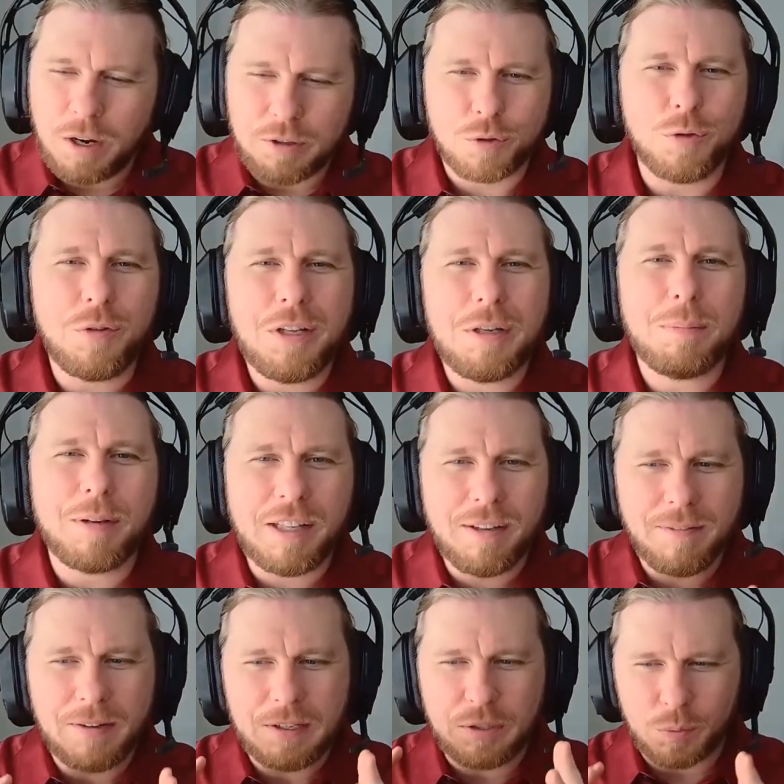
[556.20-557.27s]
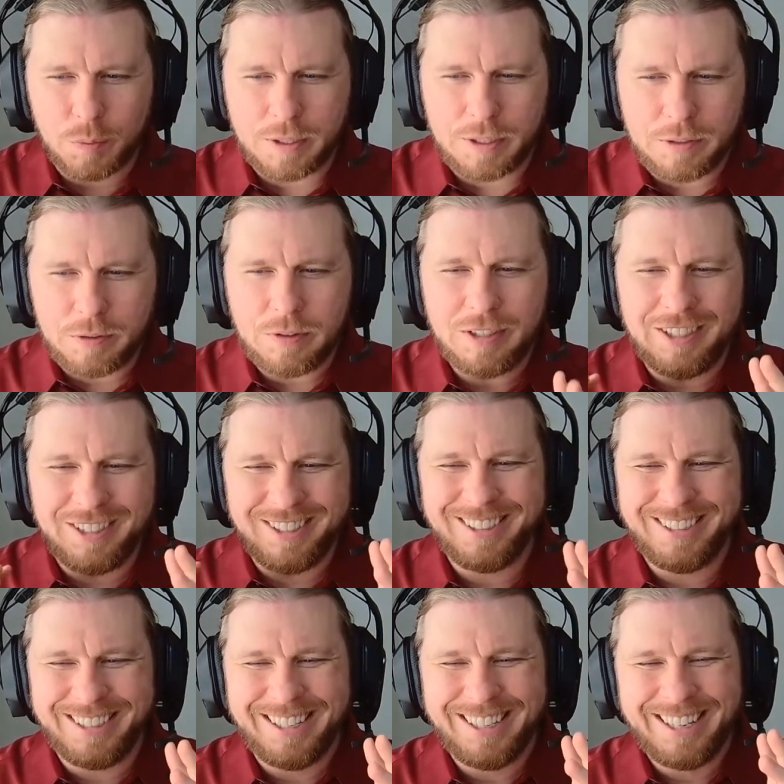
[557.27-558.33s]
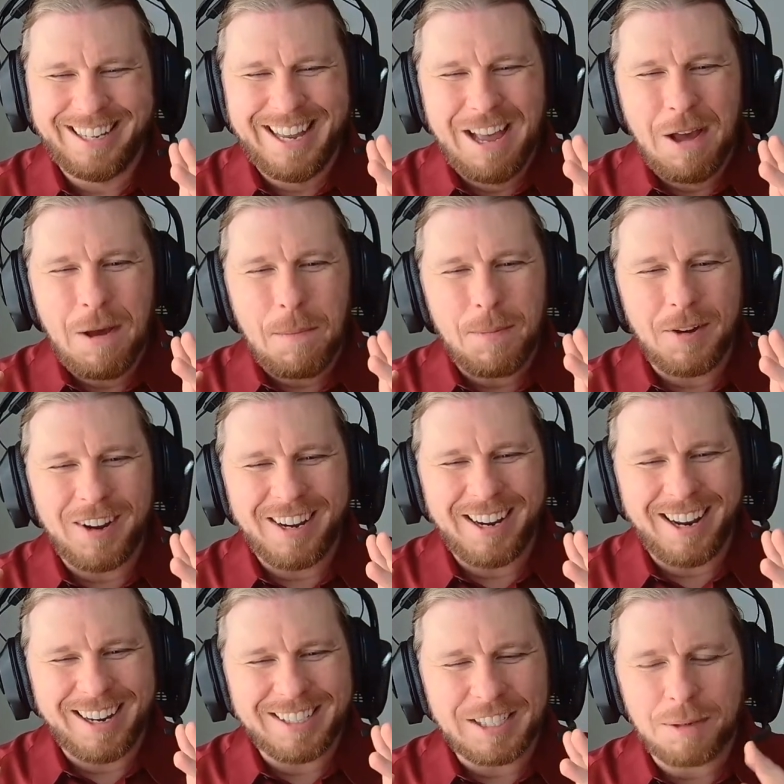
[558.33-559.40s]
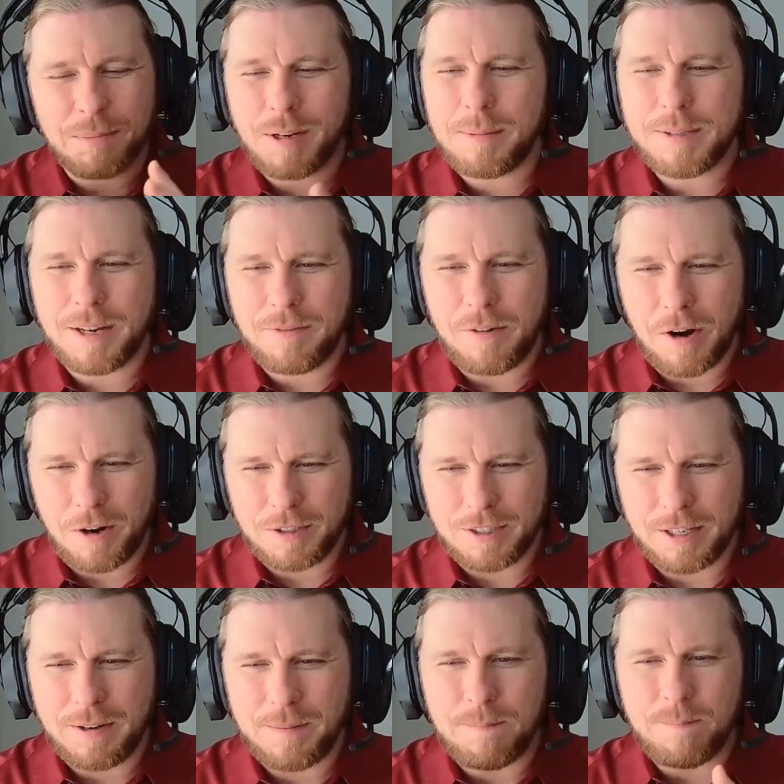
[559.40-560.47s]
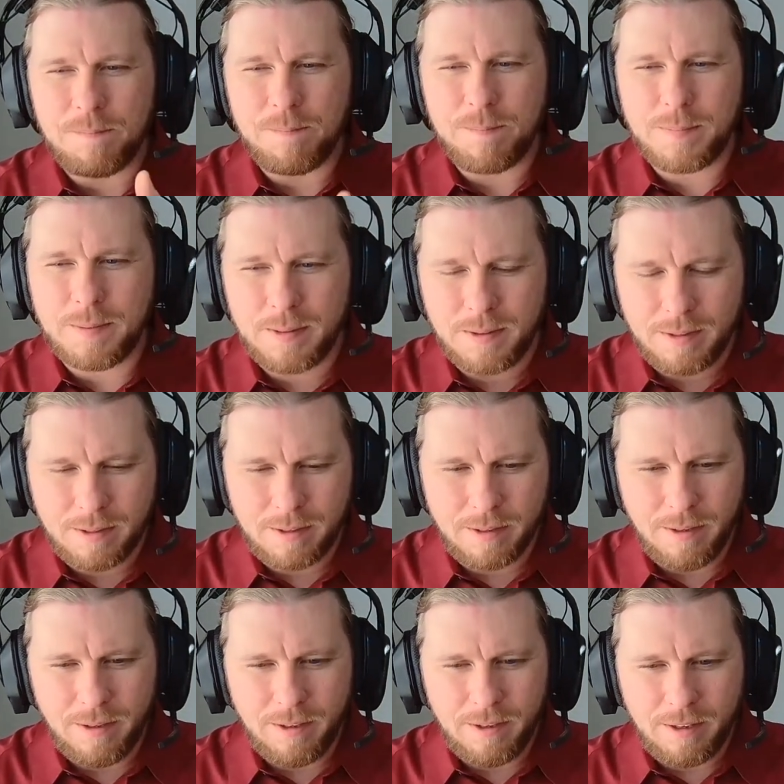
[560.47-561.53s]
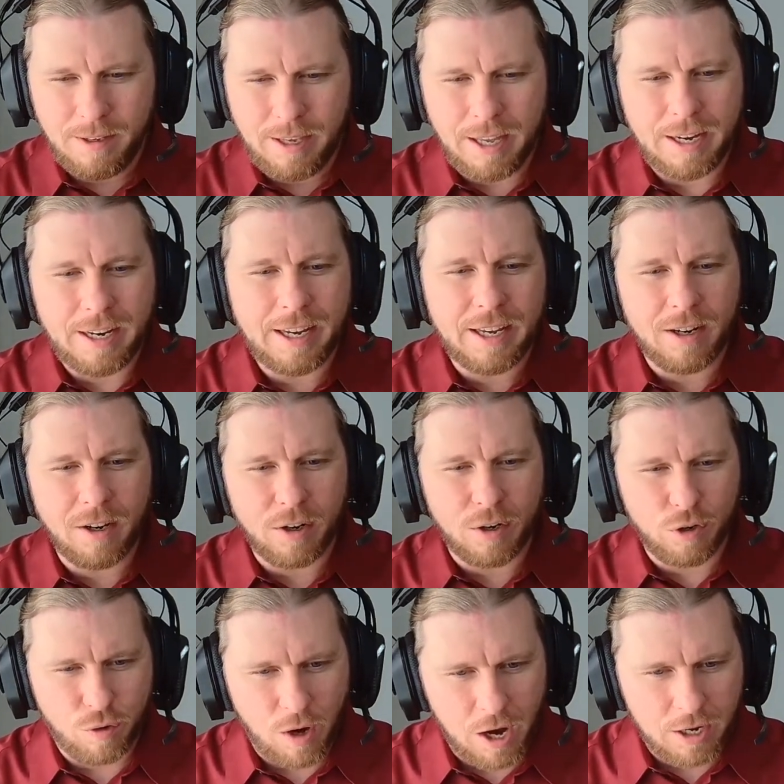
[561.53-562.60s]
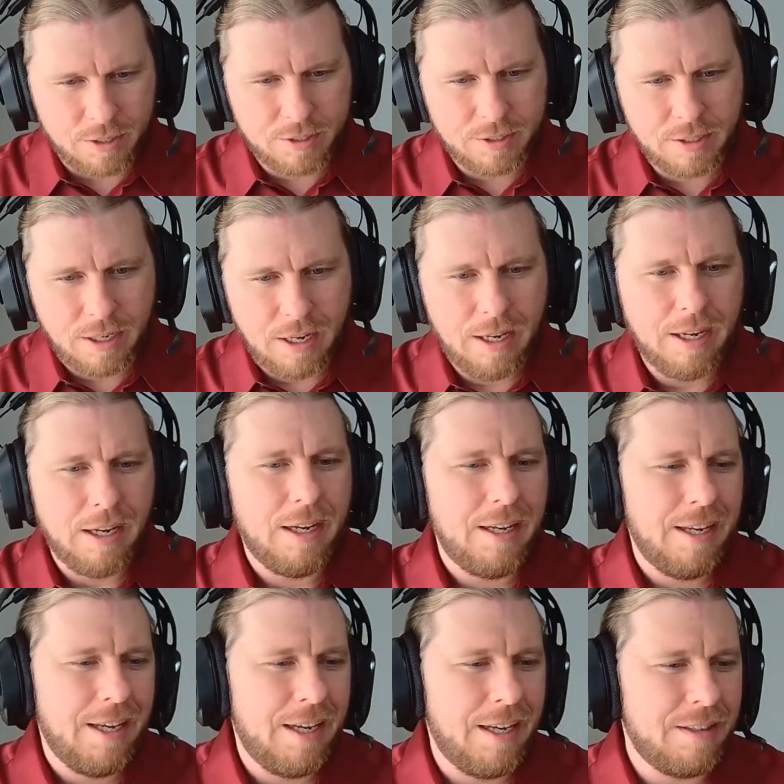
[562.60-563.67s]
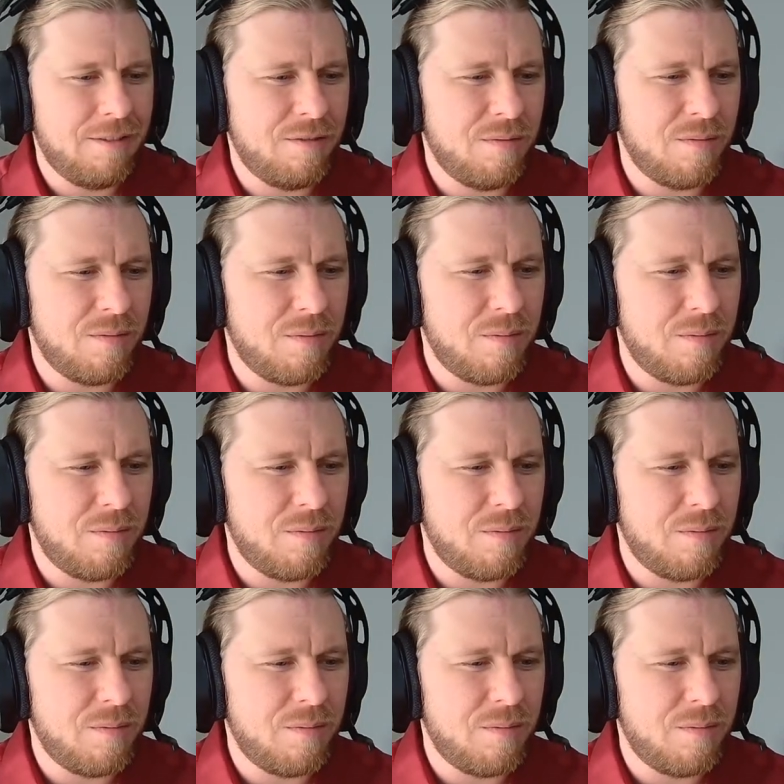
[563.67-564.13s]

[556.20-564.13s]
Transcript: truly believe it's real, but I sometimes have a hard time getting it across. And